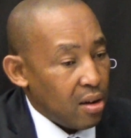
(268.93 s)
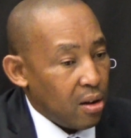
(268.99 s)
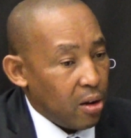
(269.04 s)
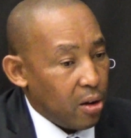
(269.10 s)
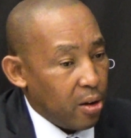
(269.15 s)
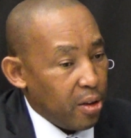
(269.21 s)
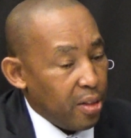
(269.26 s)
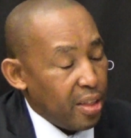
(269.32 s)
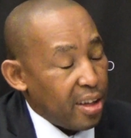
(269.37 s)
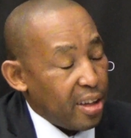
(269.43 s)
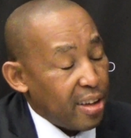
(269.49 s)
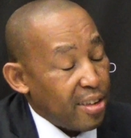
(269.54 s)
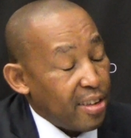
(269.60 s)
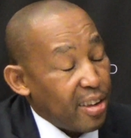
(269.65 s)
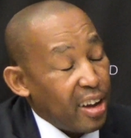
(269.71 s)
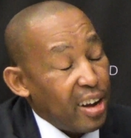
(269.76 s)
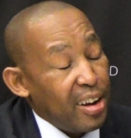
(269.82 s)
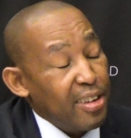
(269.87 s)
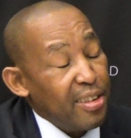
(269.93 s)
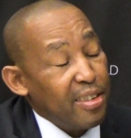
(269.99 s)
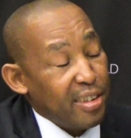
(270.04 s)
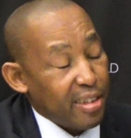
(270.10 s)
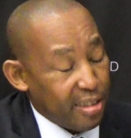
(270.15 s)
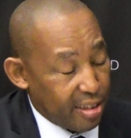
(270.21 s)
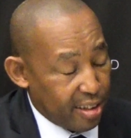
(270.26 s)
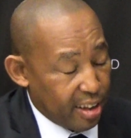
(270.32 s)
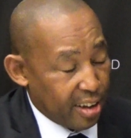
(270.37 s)
On the challenging
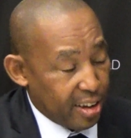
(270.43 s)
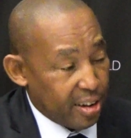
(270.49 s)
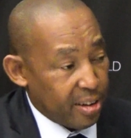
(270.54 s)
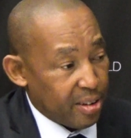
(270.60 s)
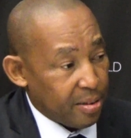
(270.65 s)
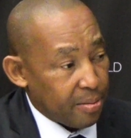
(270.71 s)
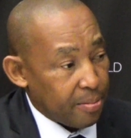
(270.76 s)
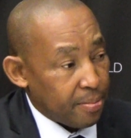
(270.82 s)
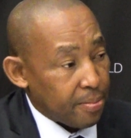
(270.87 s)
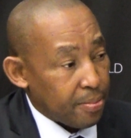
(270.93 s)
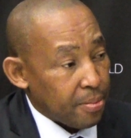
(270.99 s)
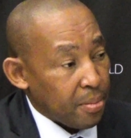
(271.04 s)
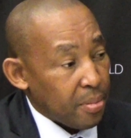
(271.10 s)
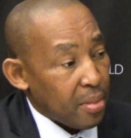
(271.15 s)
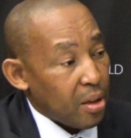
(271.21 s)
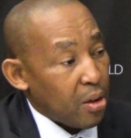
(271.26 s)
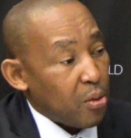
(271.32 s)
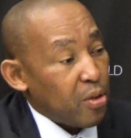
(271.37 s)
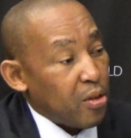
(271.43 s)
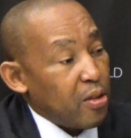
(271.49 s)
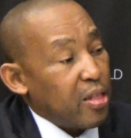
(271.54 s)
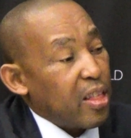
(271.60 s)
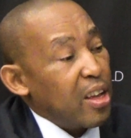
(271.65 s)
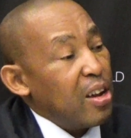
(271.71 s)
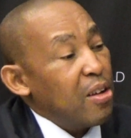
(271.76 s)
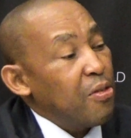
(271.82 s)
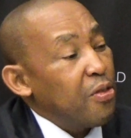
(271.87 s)
side,
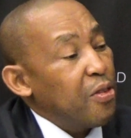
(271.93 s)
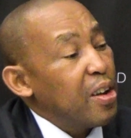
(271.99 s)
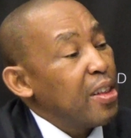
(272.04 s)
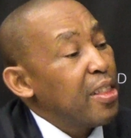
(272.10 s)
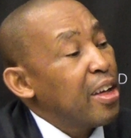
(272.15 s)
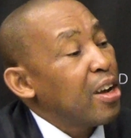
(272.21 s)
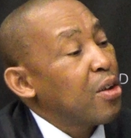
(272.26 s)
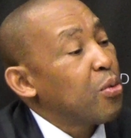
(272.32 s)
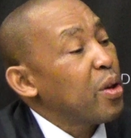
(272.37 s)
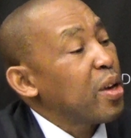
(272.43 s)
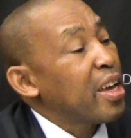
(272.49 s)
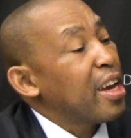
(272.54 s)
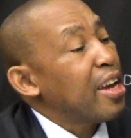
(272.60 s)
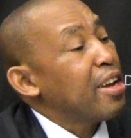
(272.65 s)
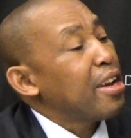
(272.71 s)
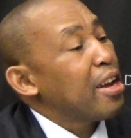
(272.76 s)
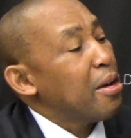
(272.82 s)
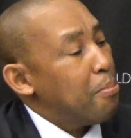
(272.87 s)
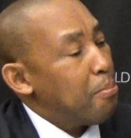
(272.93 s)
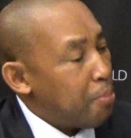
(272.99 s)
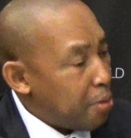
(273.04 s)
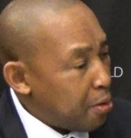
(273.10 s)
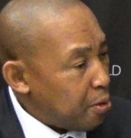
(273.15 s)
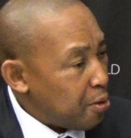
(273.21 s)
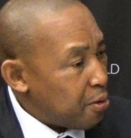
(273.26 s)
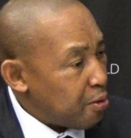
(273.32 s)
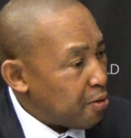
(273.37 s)
still feel that we can
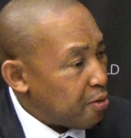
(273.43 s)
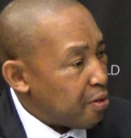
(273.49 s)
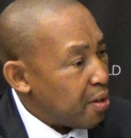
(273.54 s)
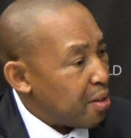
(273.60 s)
improve